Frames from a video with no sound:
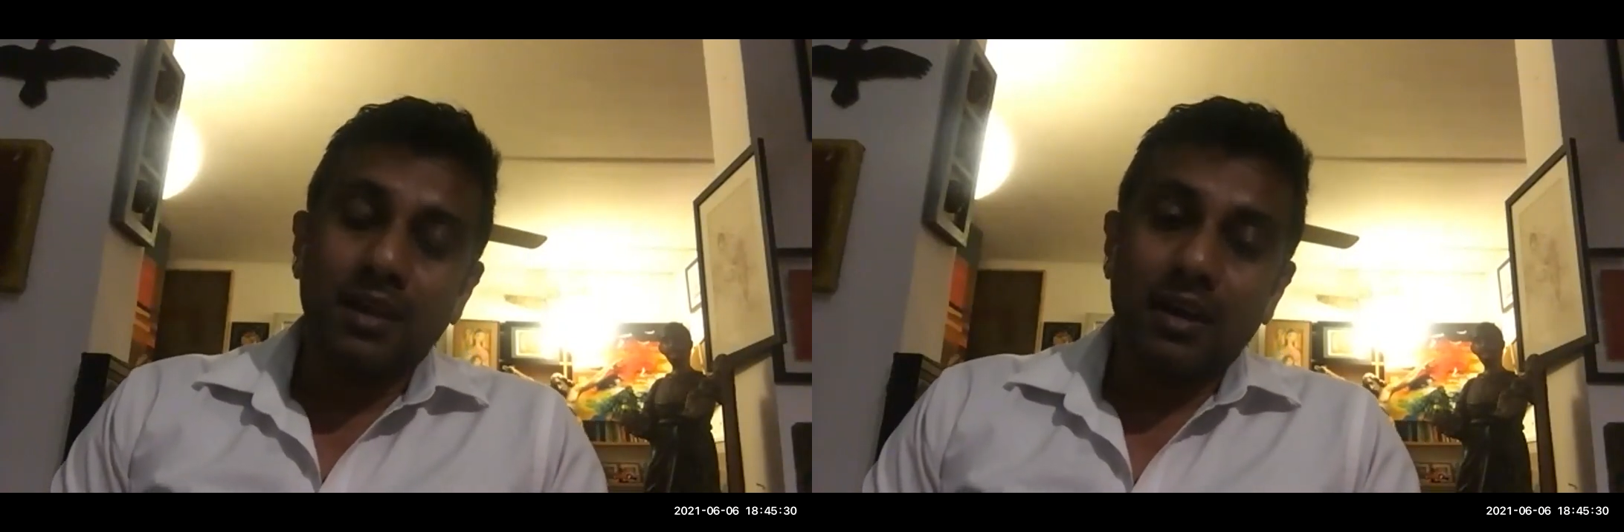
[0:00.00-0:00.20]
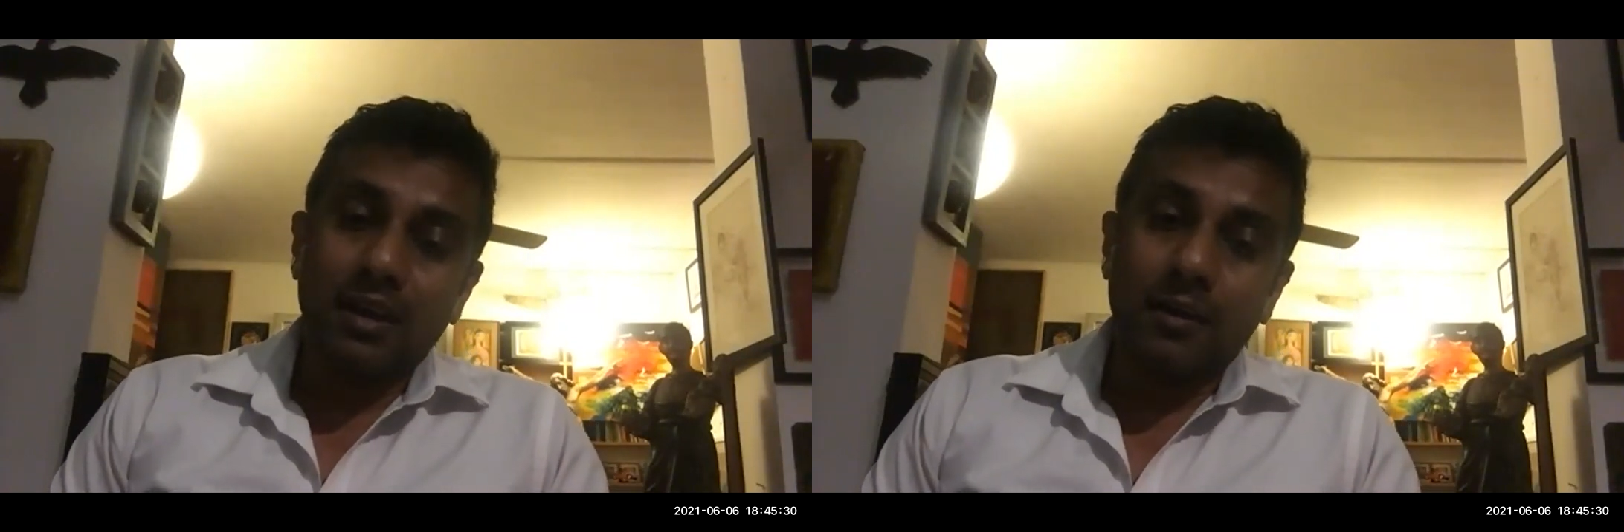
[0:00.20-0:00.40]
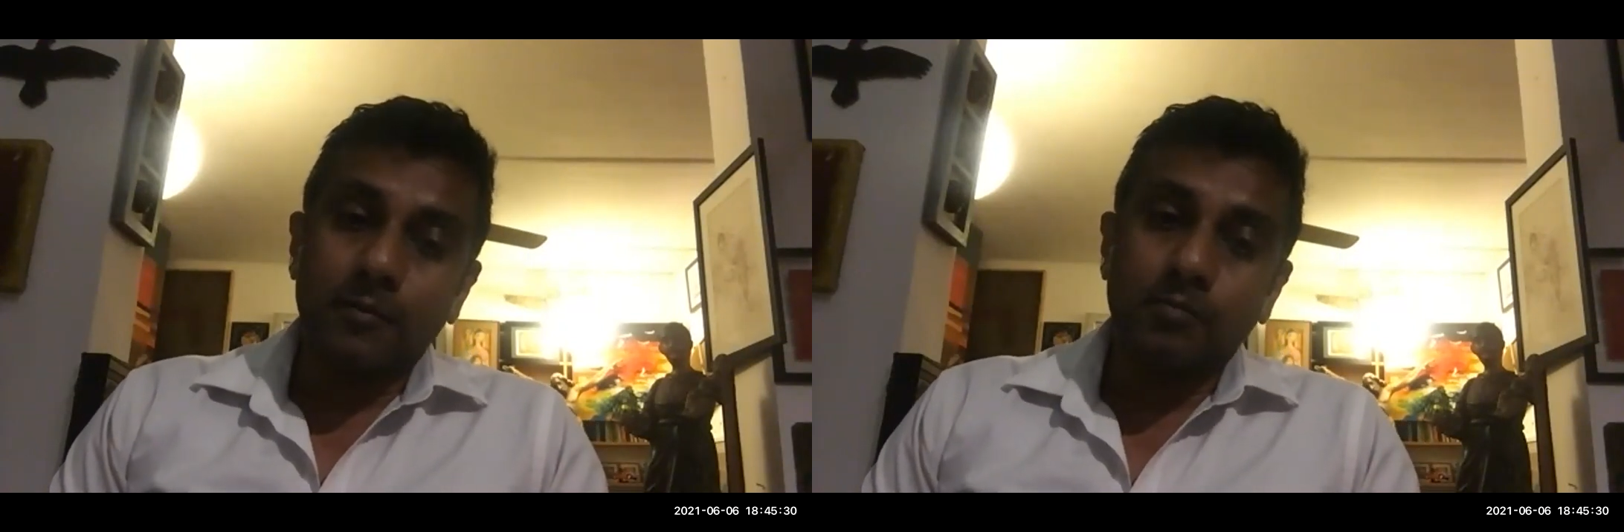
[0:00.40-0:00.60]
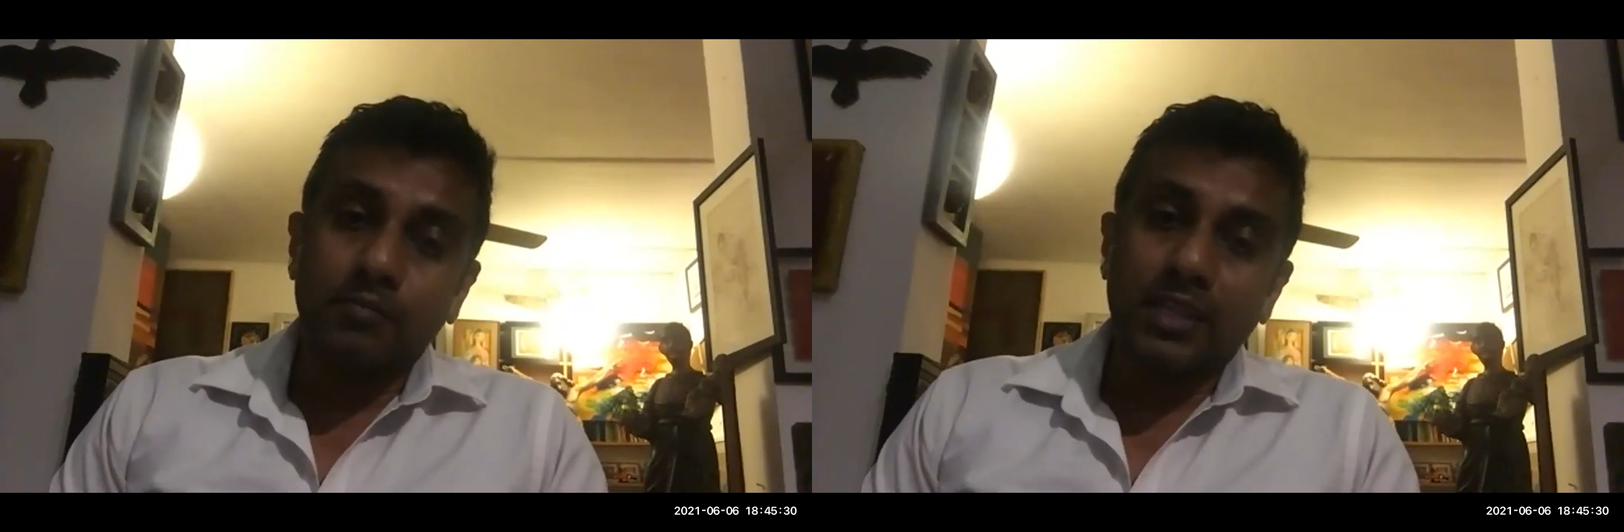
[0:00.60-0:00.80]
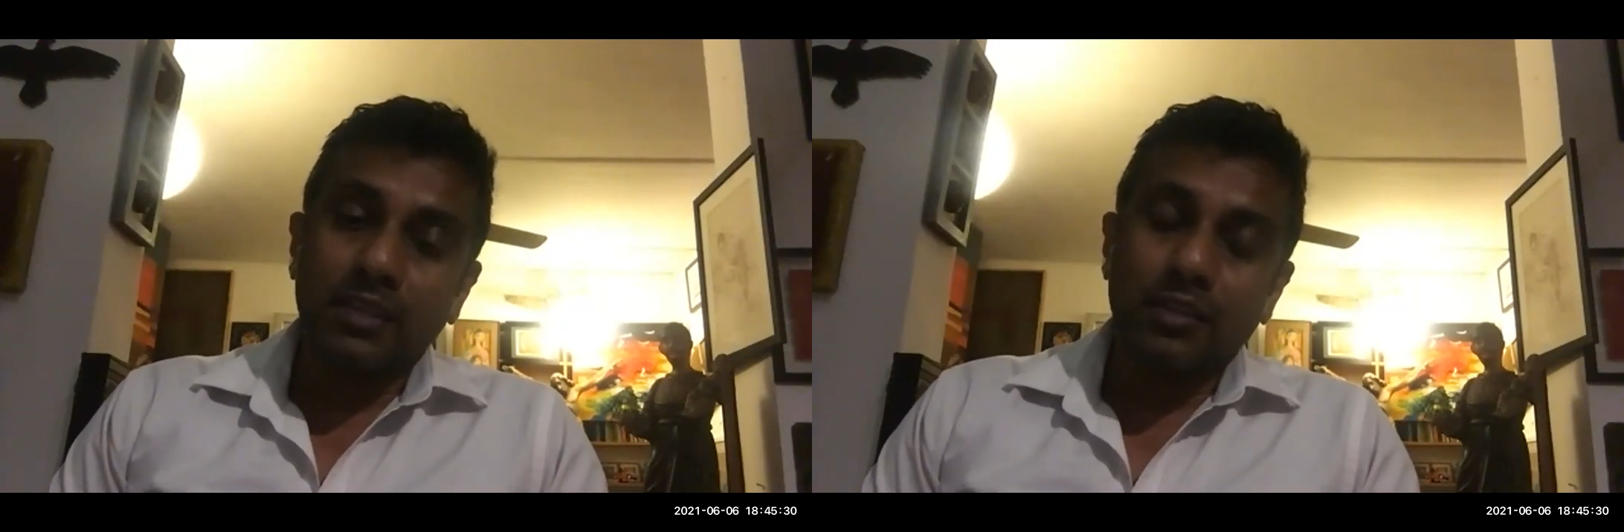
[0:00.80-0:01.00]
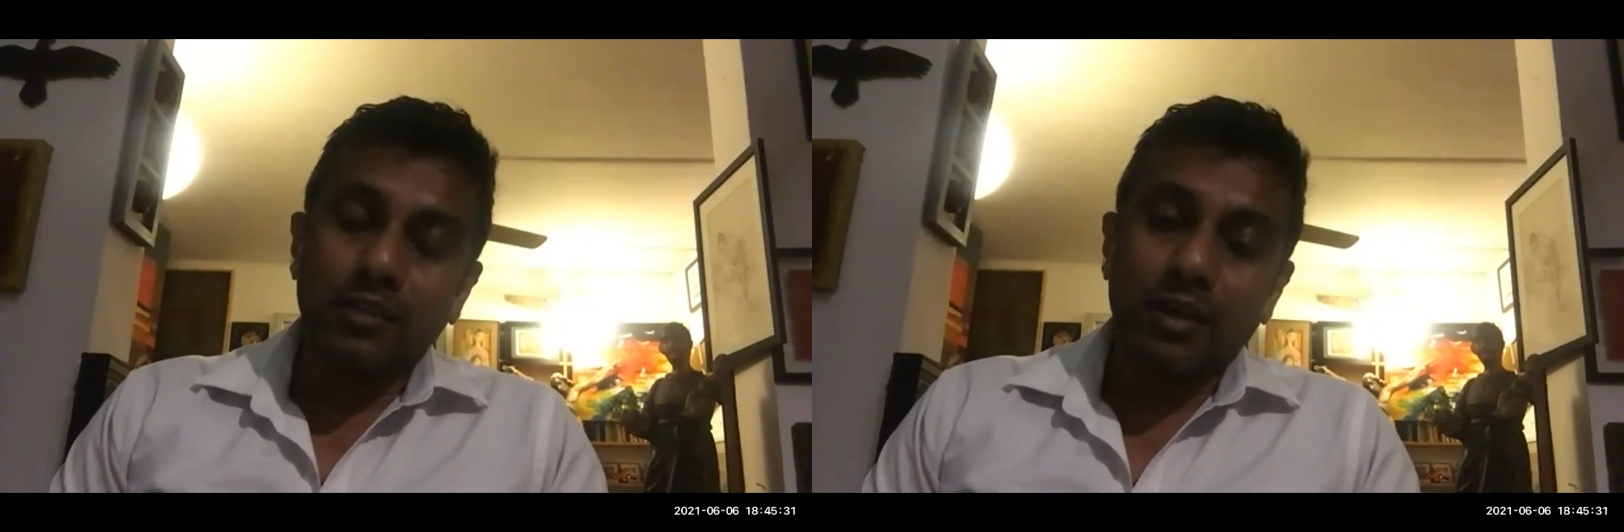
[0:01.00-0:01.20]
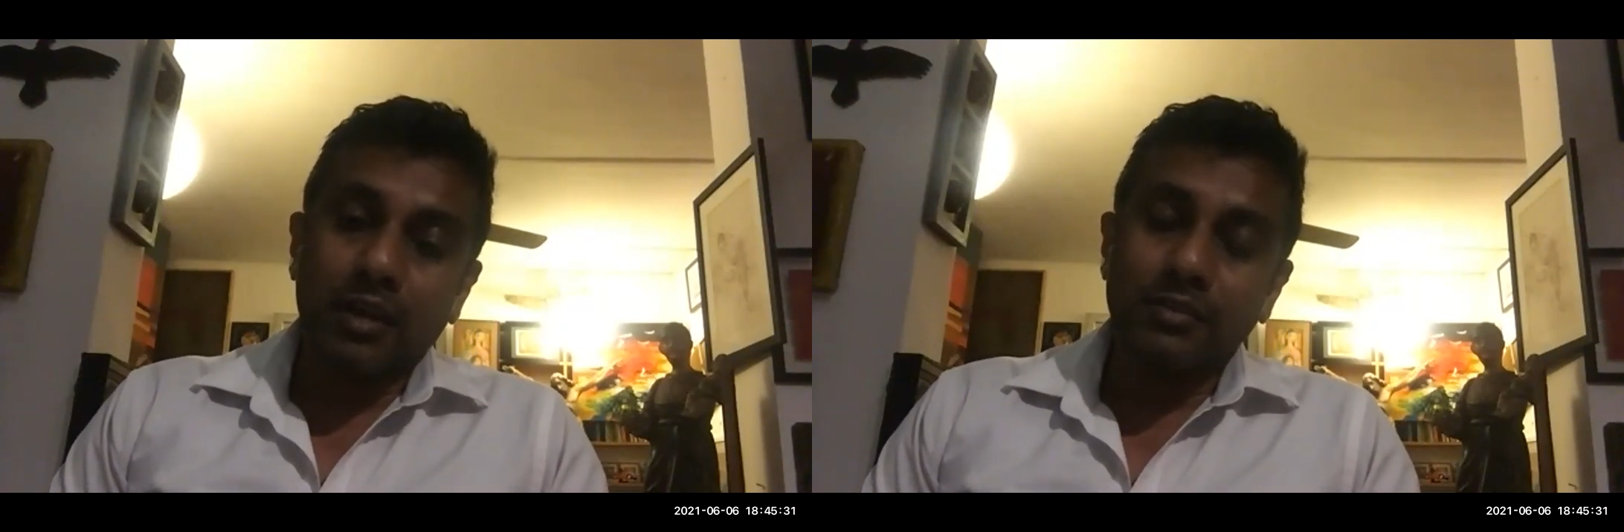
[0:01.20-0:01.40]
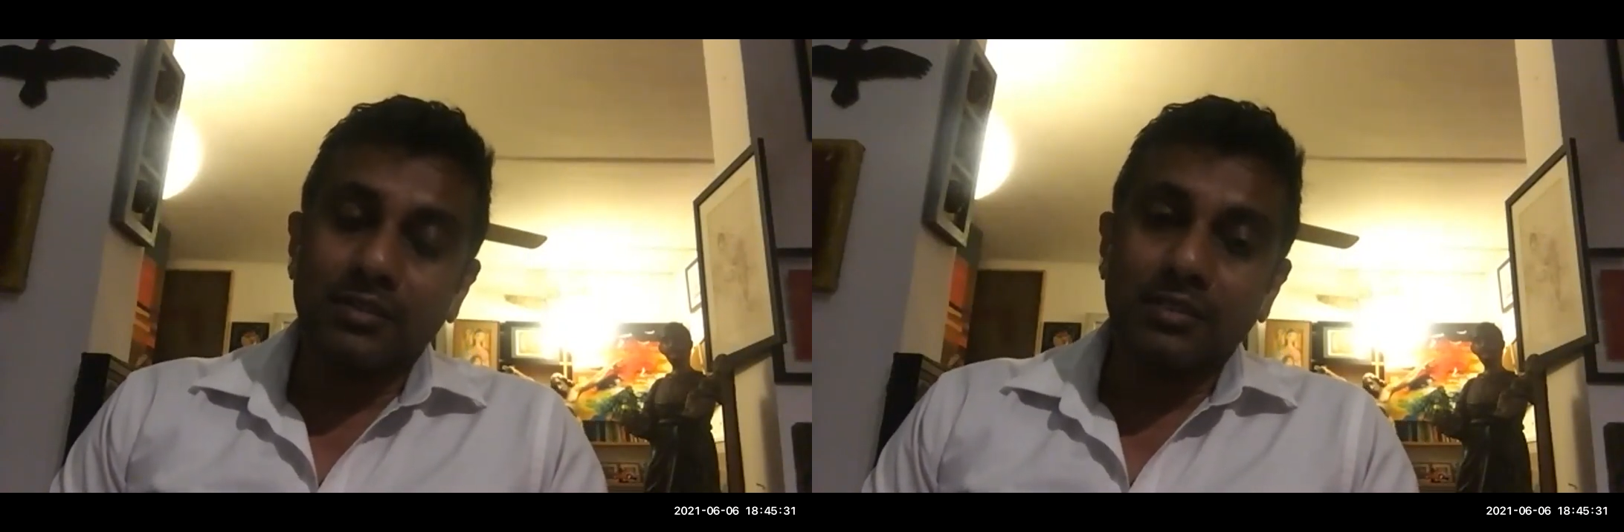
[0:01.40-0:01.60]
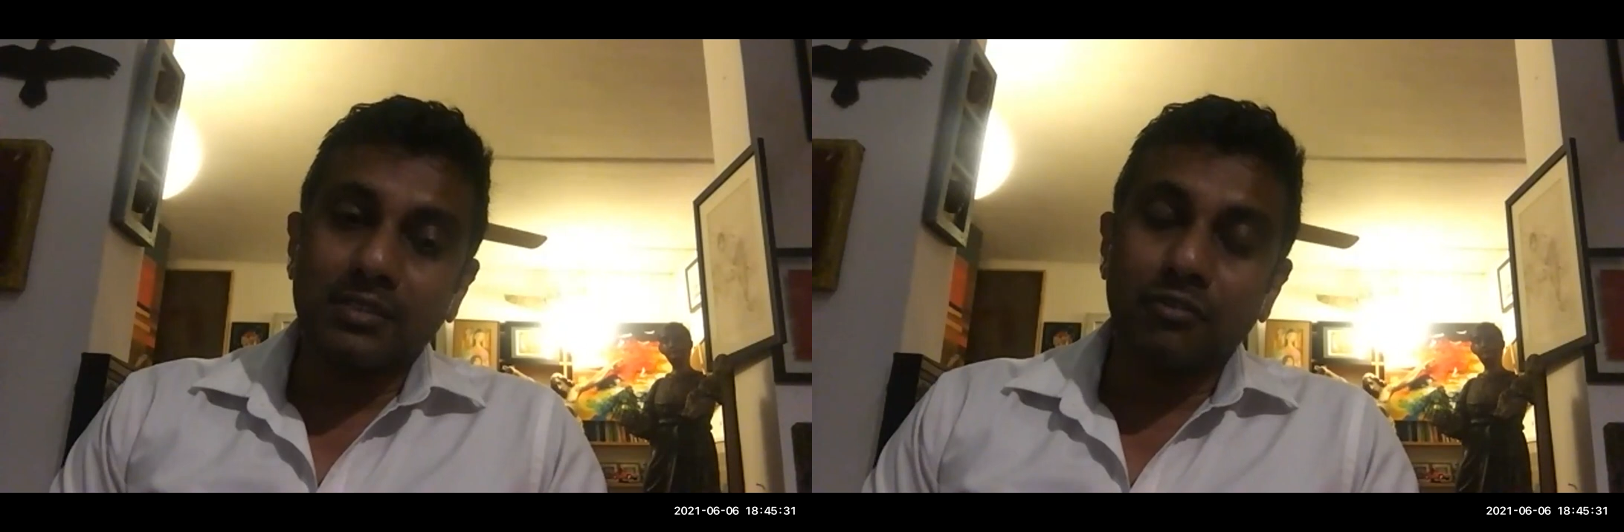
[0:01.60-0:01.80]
I was